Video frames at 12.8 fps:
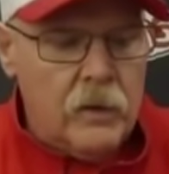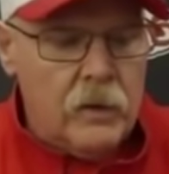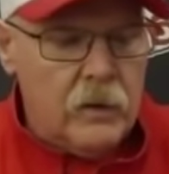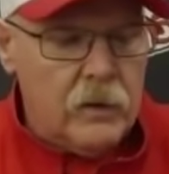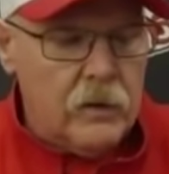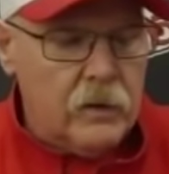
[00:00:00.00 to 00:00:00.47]

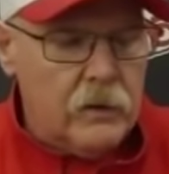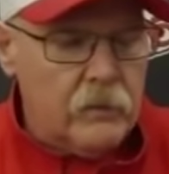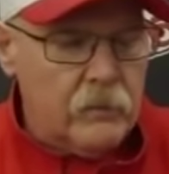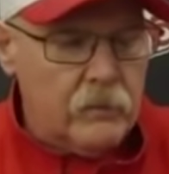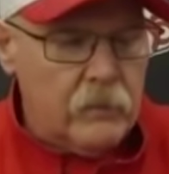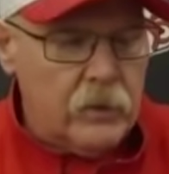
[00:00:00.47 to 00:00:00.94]

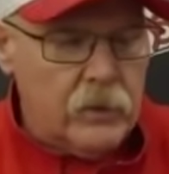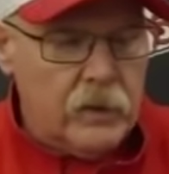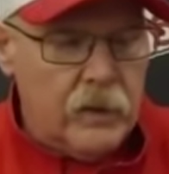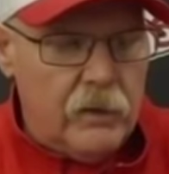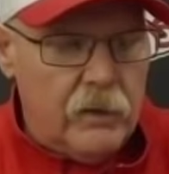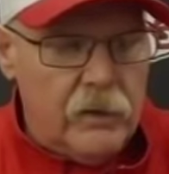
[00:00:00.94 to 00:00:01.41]
And
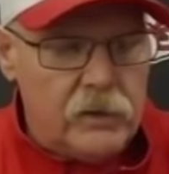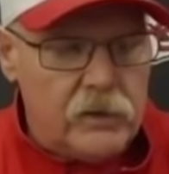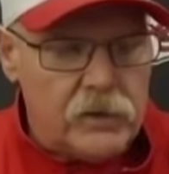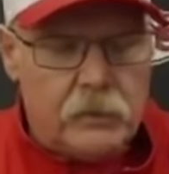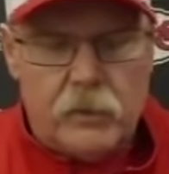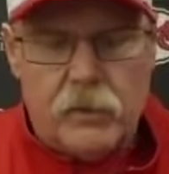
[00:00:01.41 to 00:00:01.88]
again, I
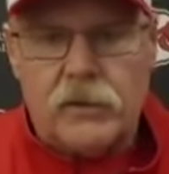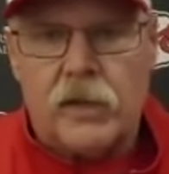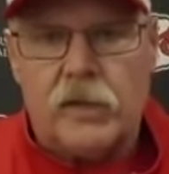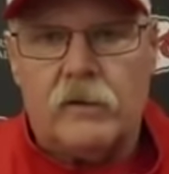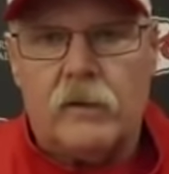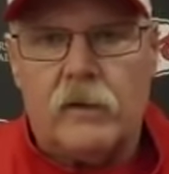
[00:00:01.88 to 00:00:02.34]
just
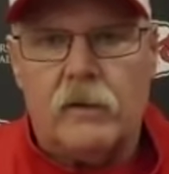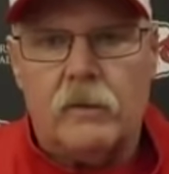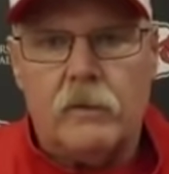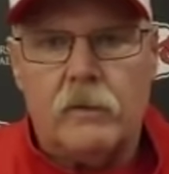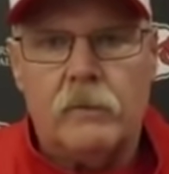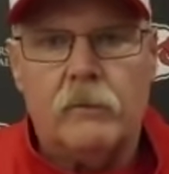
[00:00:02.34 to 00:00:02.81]
appreciate
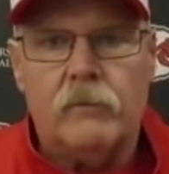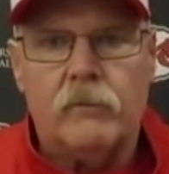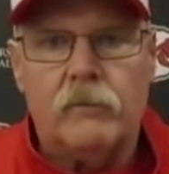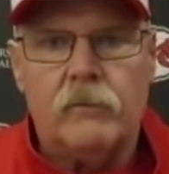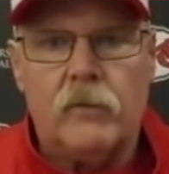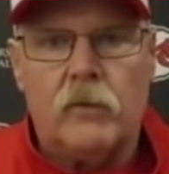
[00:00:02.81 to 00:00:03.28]
the,
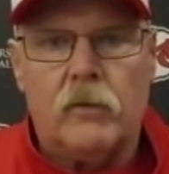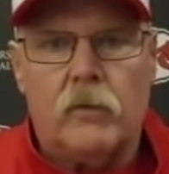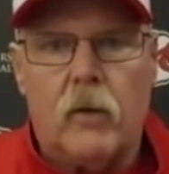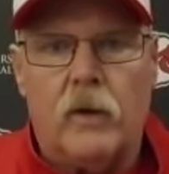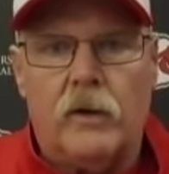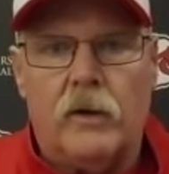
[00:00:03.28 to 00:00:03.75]
you know, the
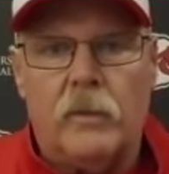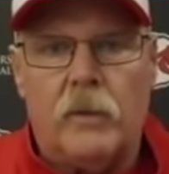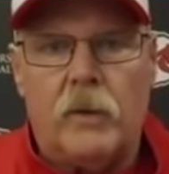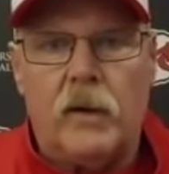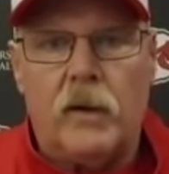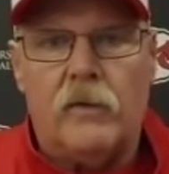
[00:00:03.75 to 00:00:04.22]
quality of the
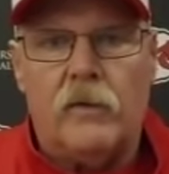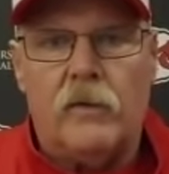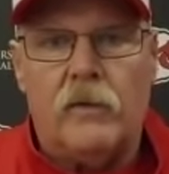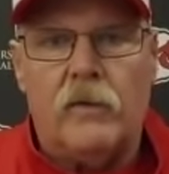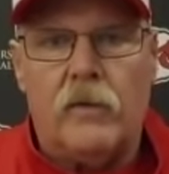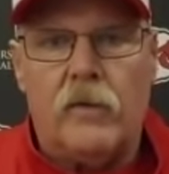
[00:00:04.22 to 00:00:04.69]
player and
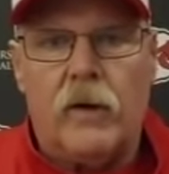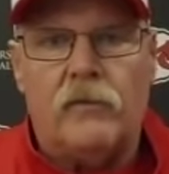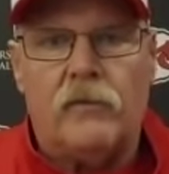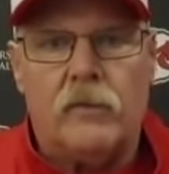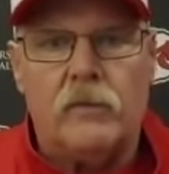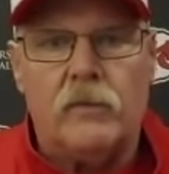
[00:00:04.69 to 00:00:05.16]
their
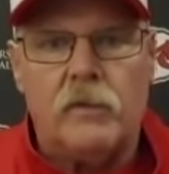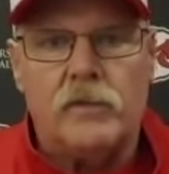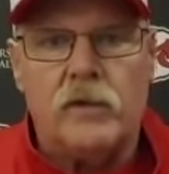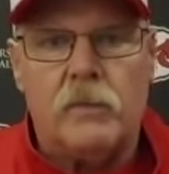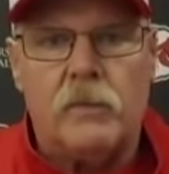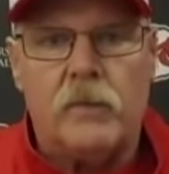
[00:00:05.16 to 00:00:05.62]
effort
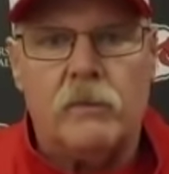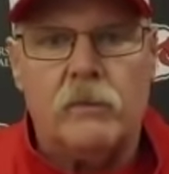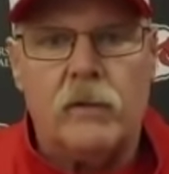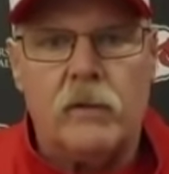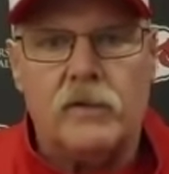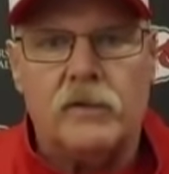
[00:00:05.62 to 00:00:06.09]
as they put,
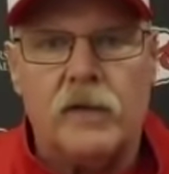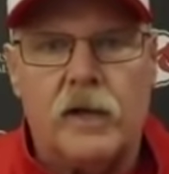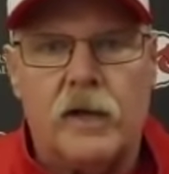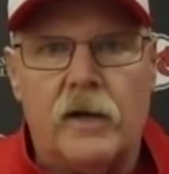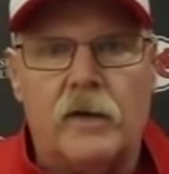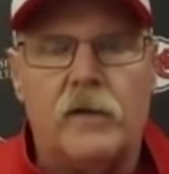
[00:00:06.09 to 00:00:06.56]
as they
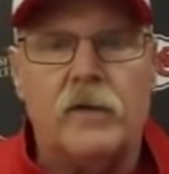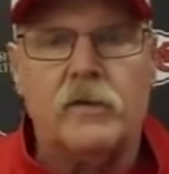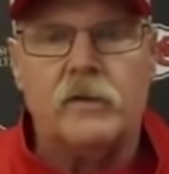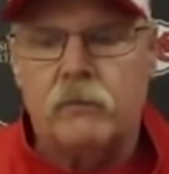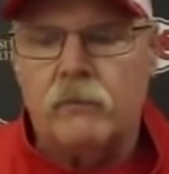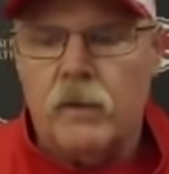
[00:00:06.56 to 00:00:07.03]
got into
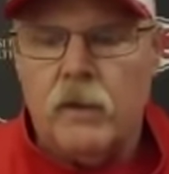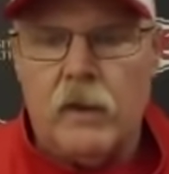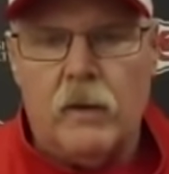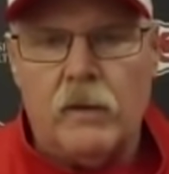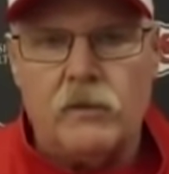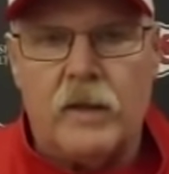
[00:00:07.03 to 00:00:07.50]
this.
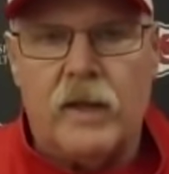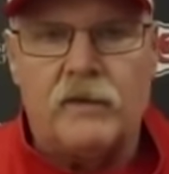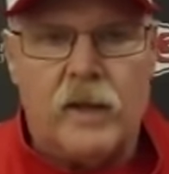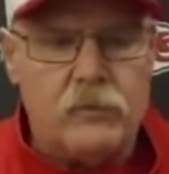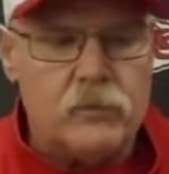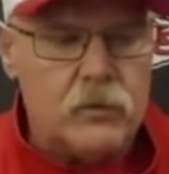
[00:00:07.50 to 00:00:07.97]
Anyways, with that,
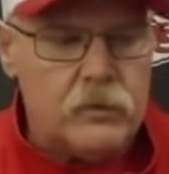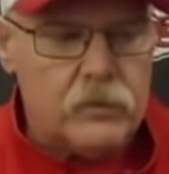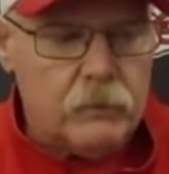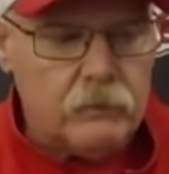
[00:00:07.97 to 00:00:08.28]
time's yours.